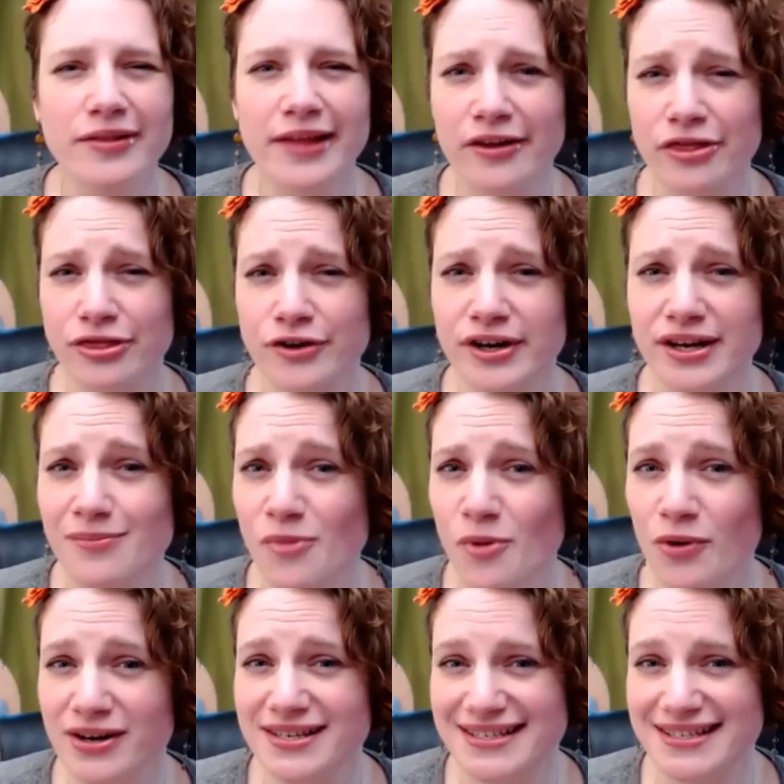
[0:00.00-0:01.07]
about like
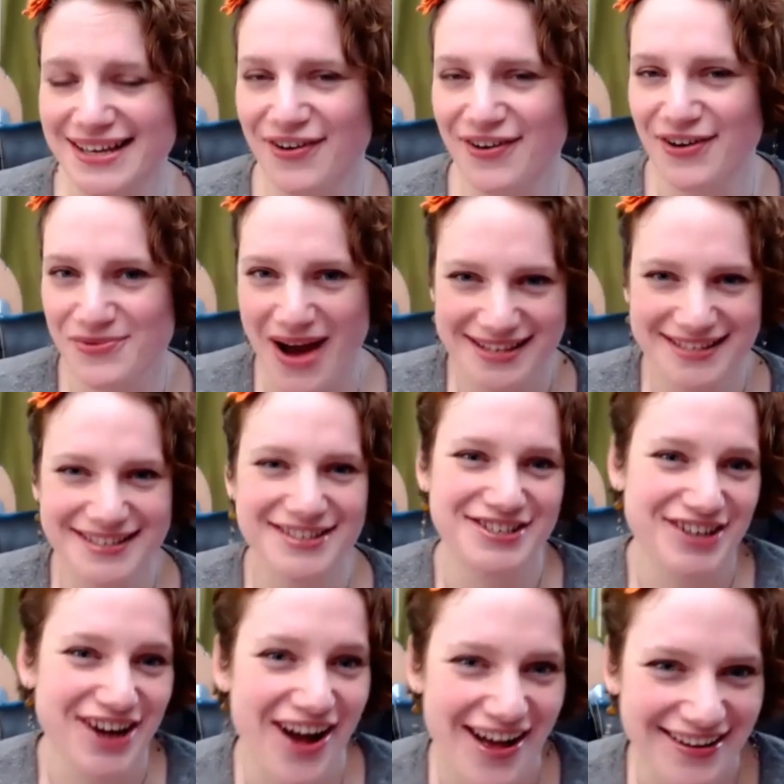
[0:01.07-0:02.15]
30 more Stephen
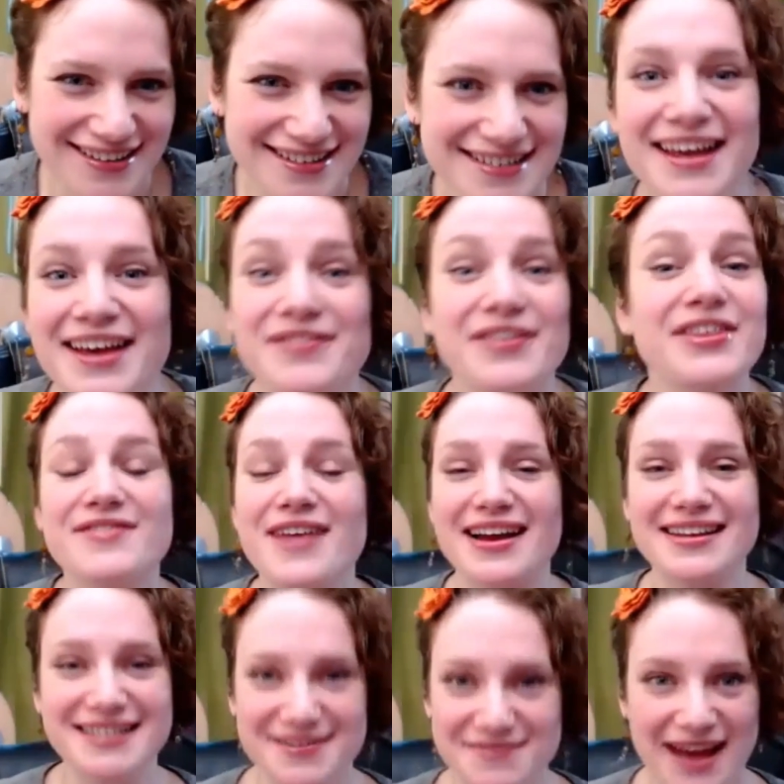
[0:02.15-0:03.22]
West shawls
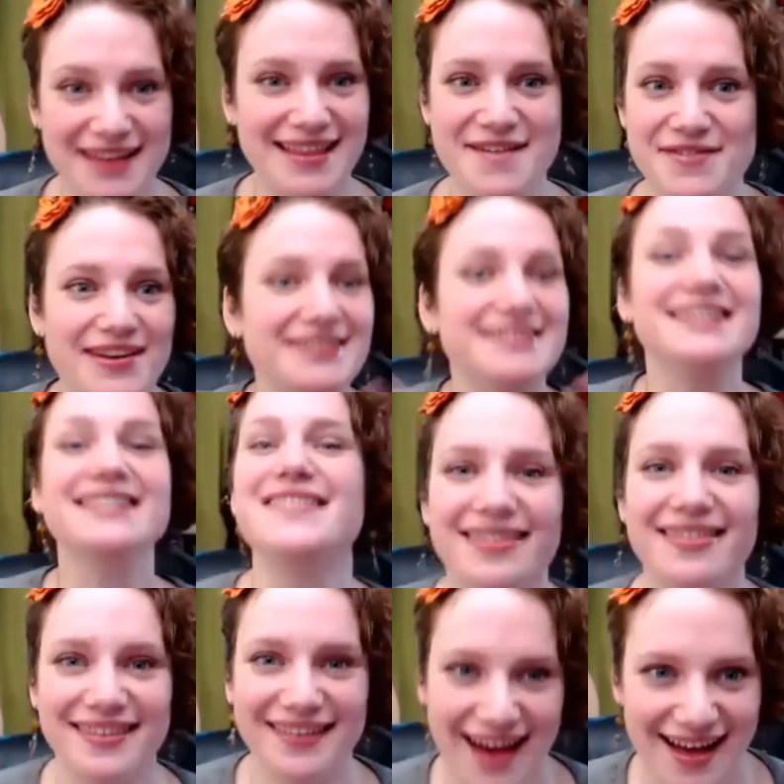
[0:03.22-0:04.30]
for the rest of my life if I
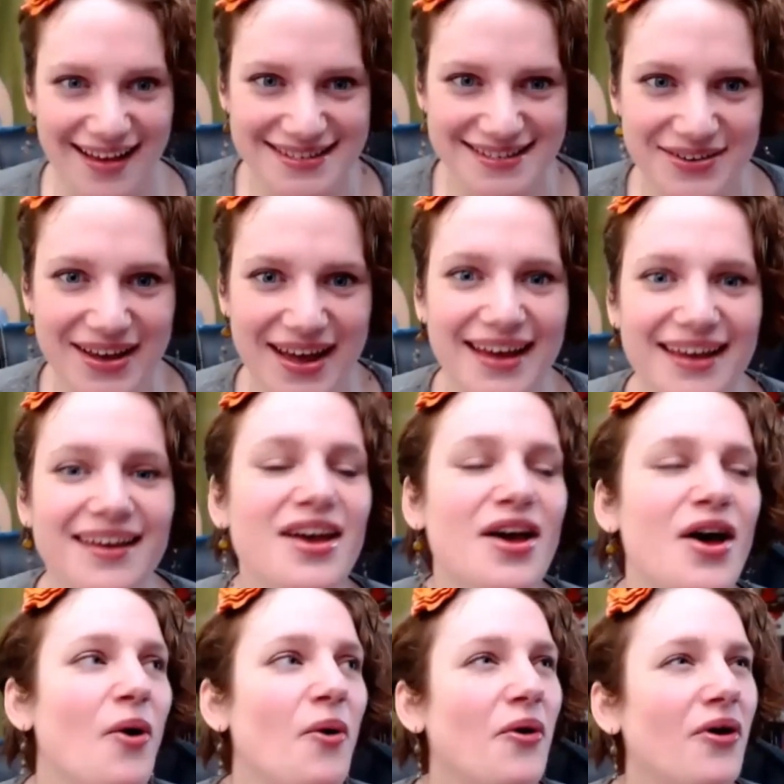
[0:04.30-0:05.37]
did nothing else, okay?